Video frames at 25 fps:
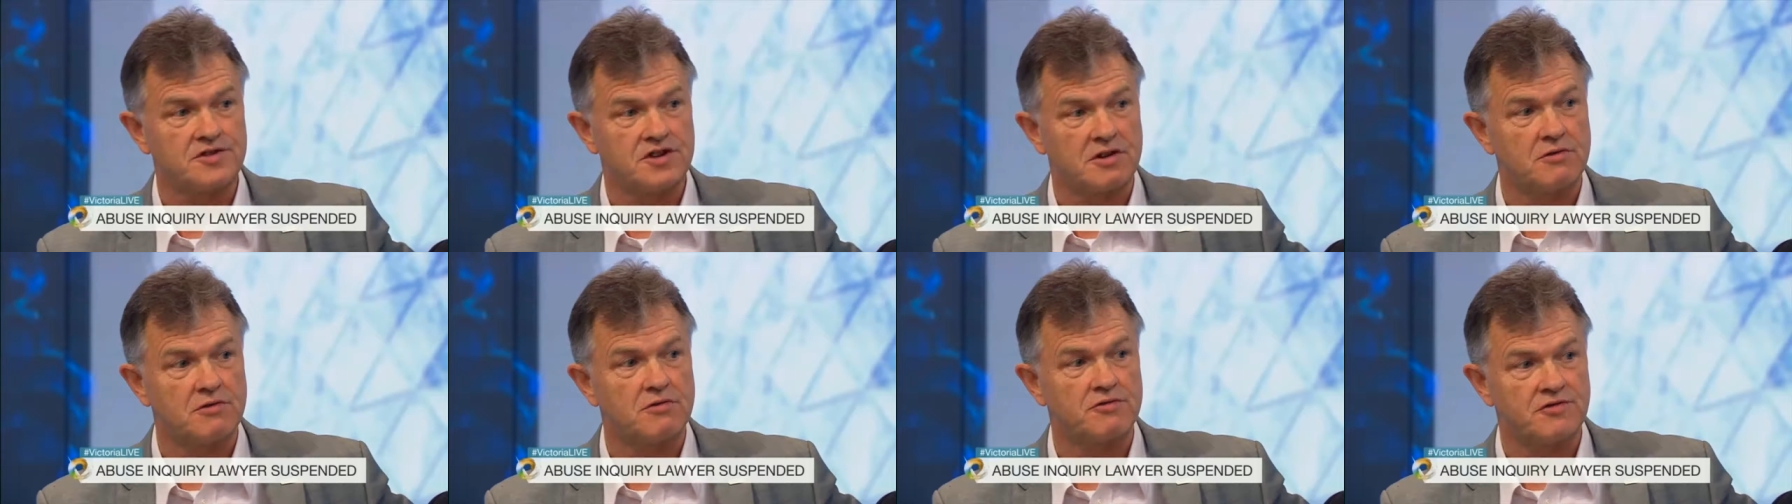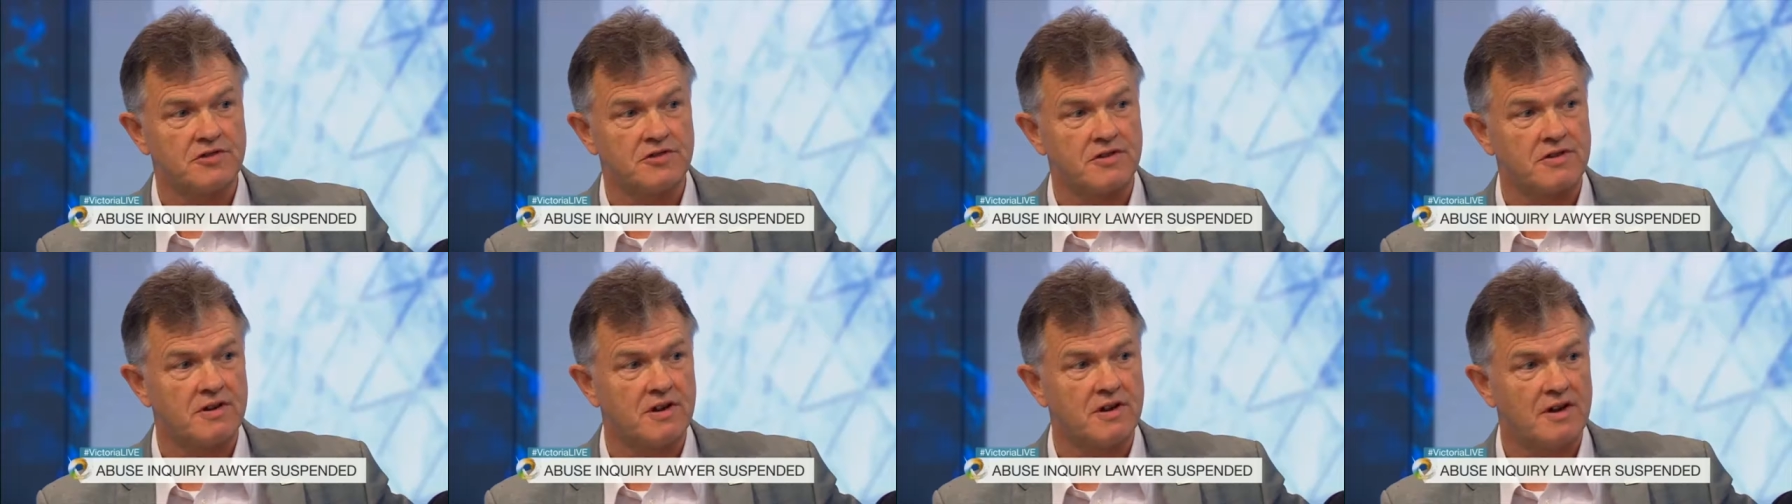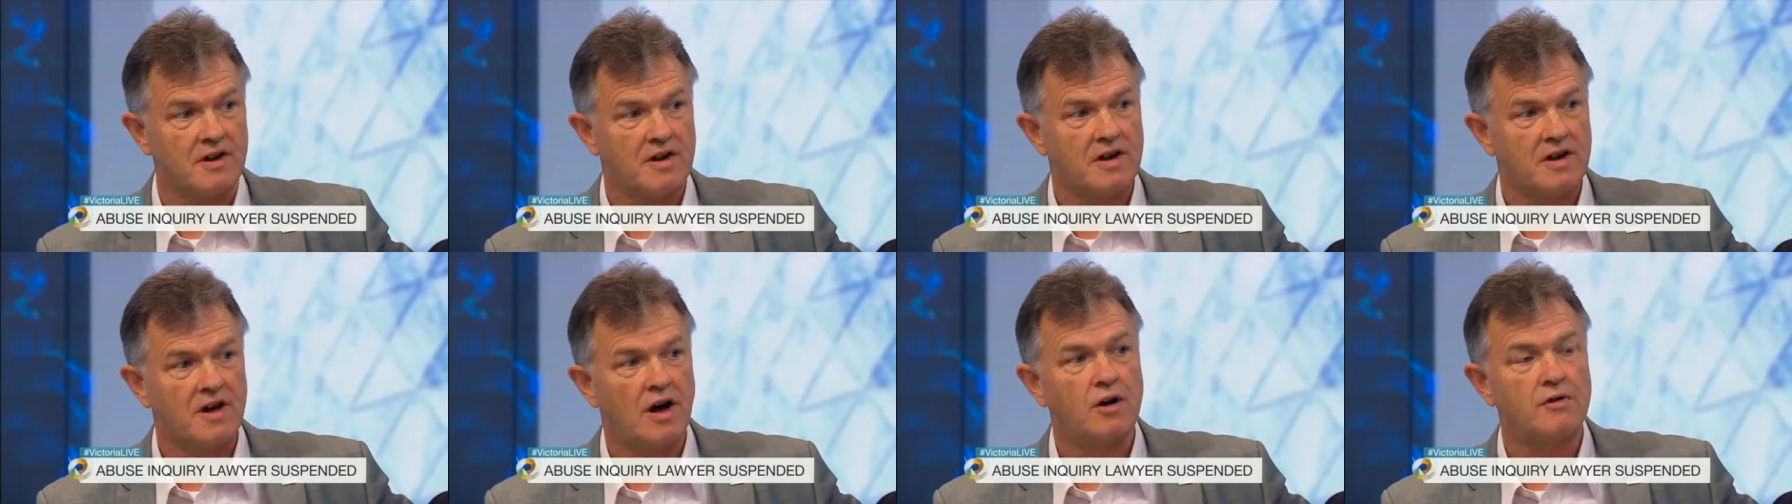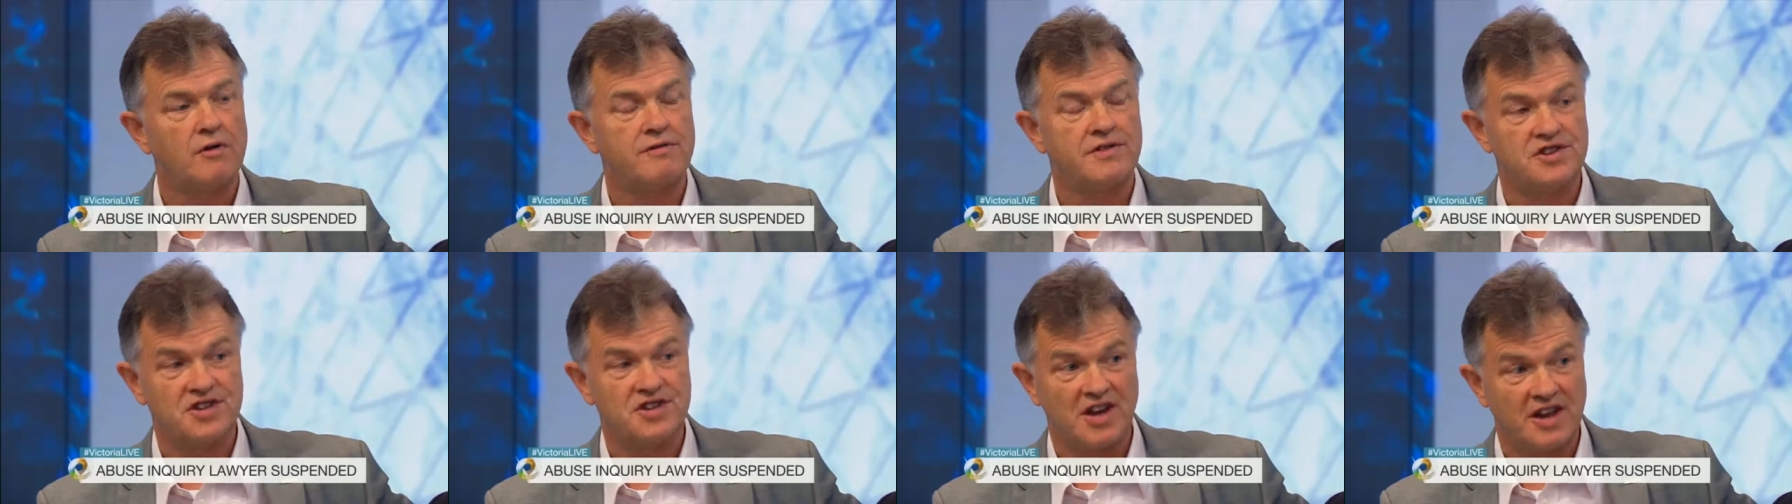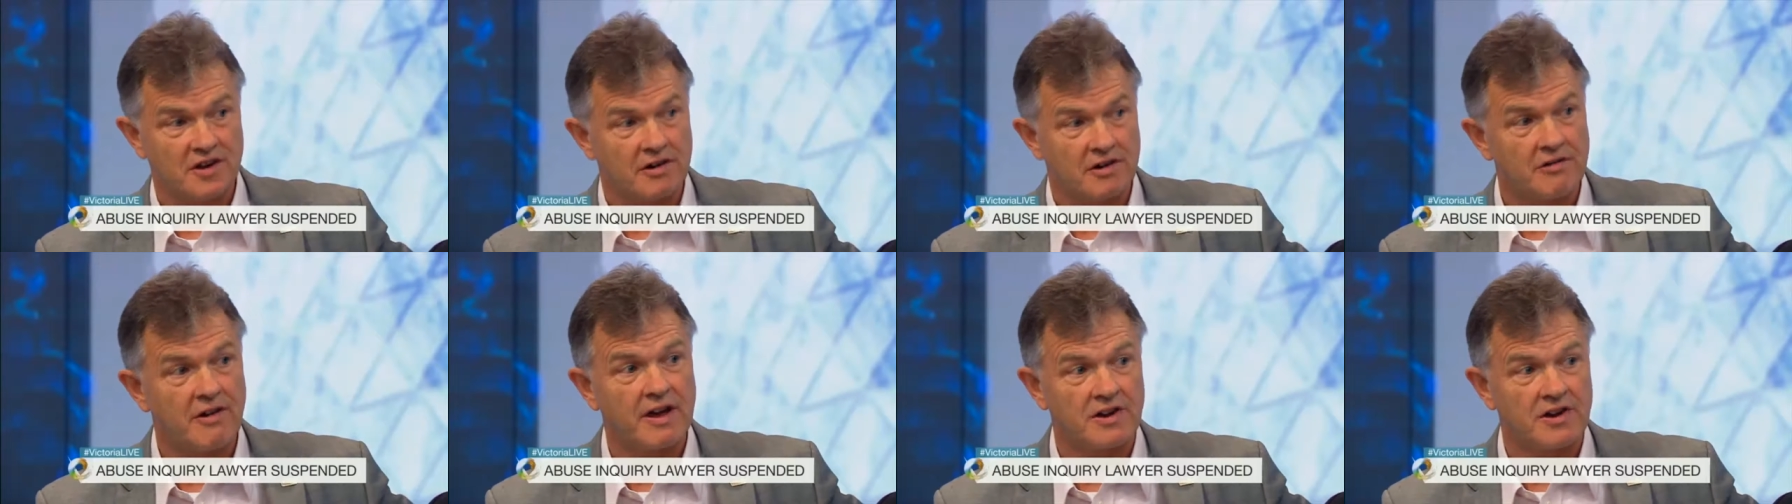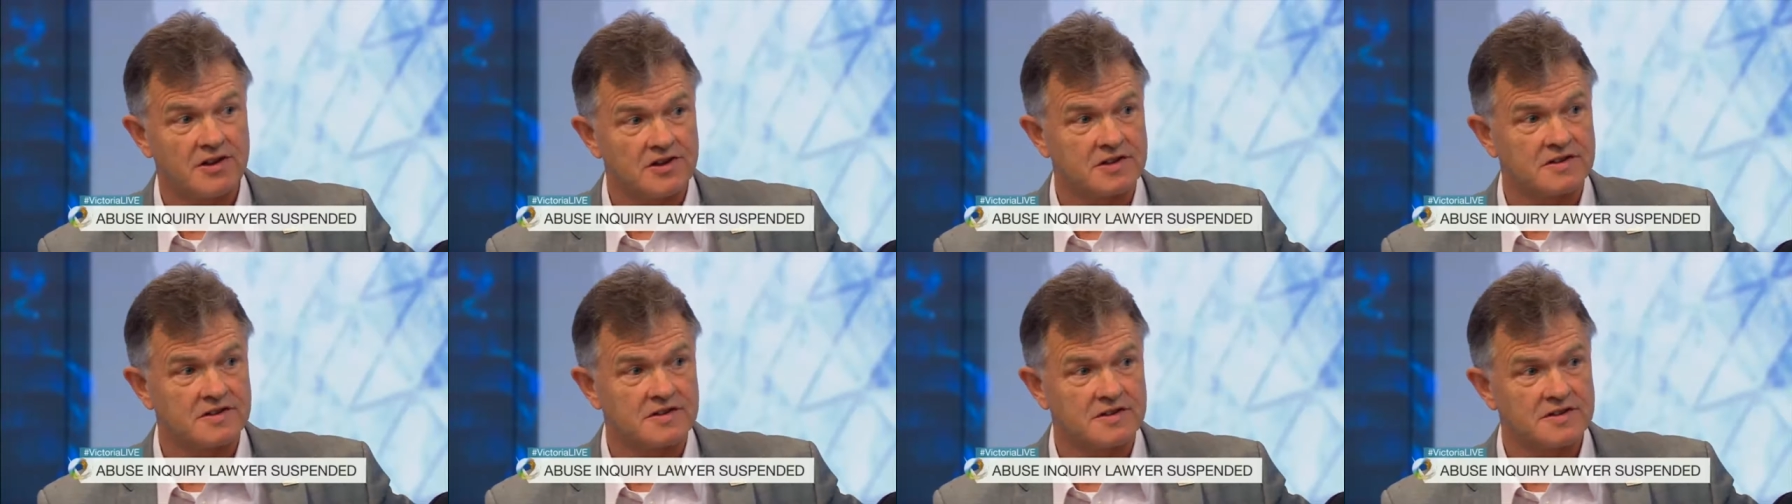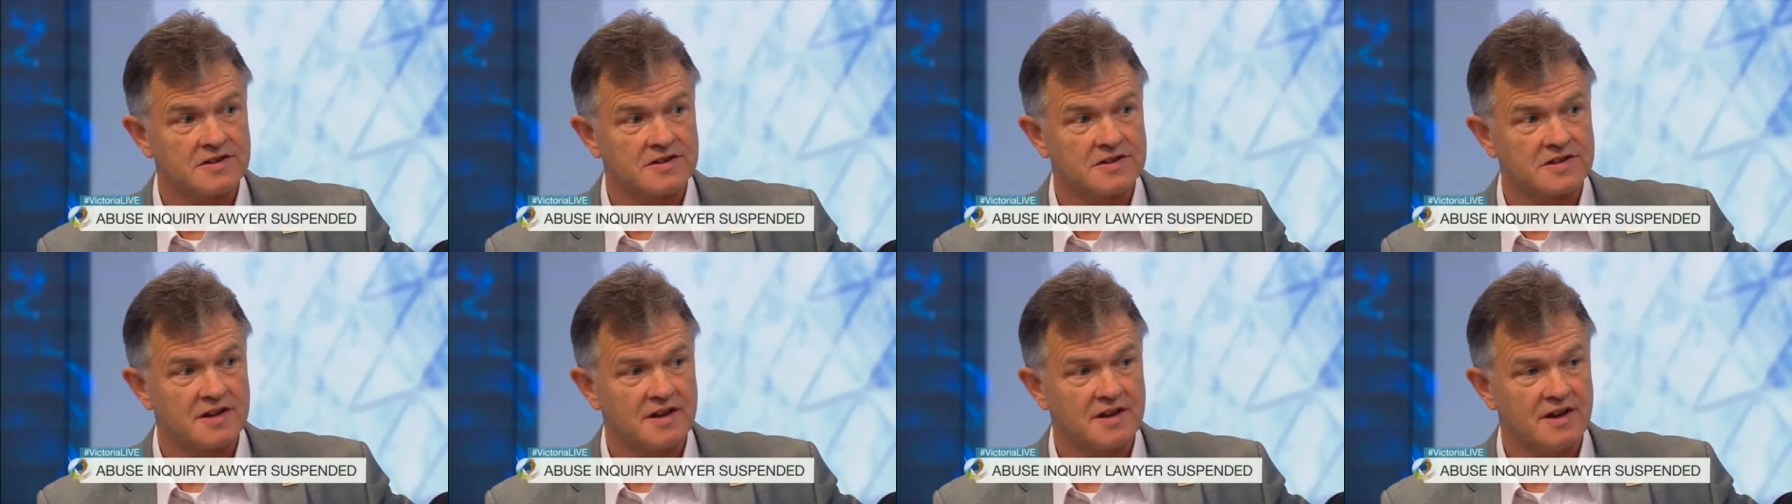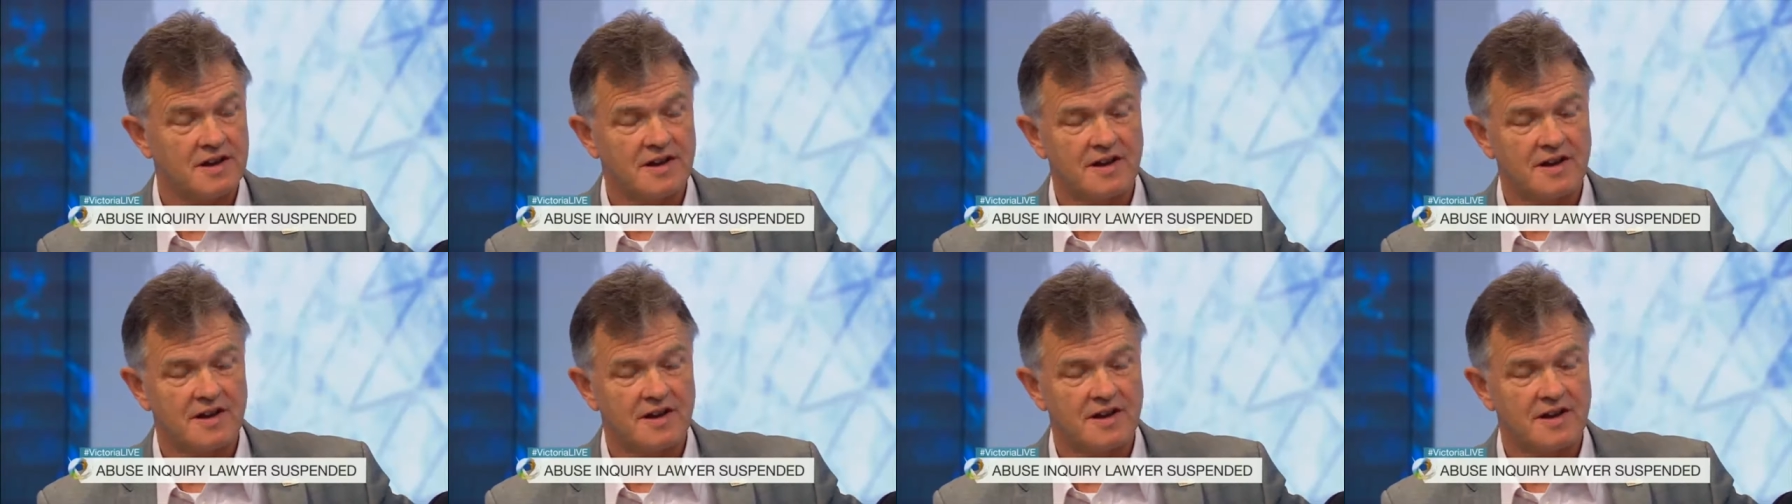children over generations.